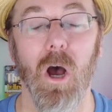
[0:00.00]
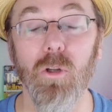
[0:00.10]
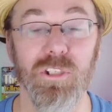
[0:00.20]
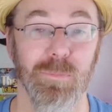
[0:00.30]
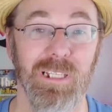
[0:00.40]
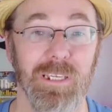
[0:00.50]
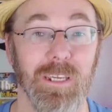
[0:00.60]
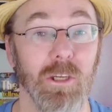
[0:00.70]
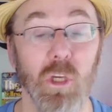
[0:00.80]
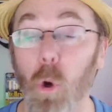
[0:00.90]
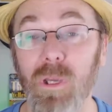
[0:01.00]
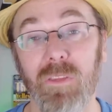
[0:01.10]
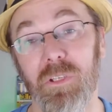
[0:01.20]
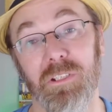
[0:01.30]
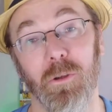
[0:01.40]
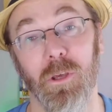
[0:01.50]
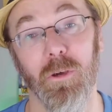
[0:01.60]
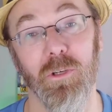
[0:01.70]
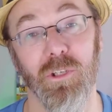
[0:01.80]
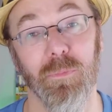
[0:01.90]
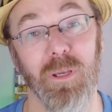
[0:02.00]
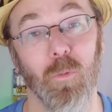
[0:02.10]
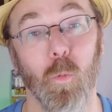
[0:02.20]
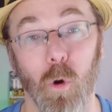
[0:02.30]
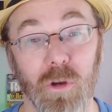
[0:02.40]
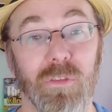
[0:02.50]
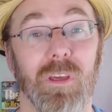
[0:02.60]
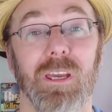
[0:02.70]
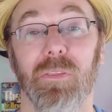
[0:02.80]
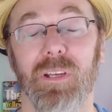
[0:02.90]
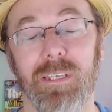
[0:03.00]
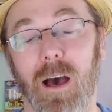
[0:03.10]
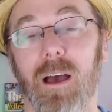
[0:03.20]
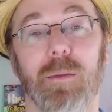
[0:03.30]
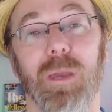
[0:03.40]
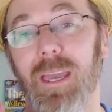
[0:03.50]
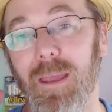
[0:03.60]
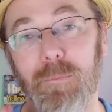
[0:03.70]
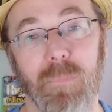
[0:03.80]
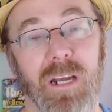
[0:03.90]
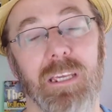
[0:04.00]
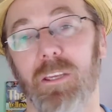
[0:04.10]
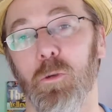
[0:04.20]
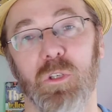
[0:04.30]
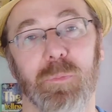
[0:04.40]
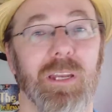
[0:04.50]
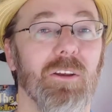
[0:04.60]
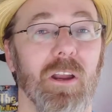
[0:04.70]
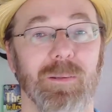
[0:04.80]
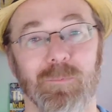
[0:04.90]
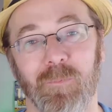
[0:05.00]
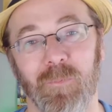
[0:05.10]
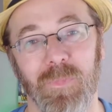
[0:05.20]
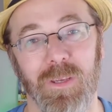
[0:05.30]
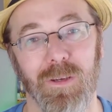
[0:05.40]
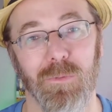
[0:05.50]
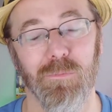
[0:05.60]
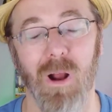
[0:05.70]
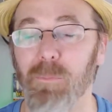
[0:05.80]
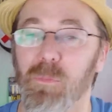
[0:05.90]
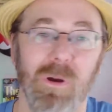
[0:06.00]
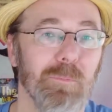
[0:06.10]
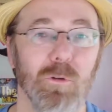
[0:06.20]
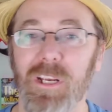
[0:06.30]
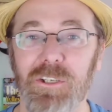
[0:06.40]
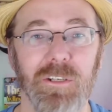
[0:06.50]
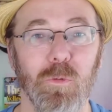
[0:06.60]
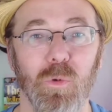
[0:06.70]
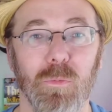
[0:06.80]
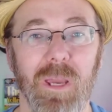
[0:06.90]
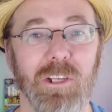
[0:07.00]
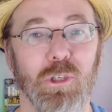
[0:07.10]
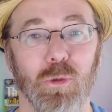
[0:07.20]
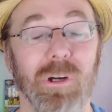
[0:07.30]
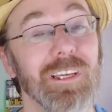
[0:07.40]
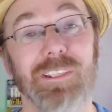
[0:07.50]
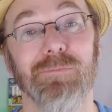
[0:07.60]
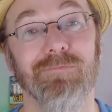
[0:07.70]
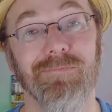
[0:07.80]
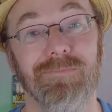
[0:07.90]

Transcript: Ultimately, going in the studio should be worth the time and money you spend on it. Proper preparation will make sure it is.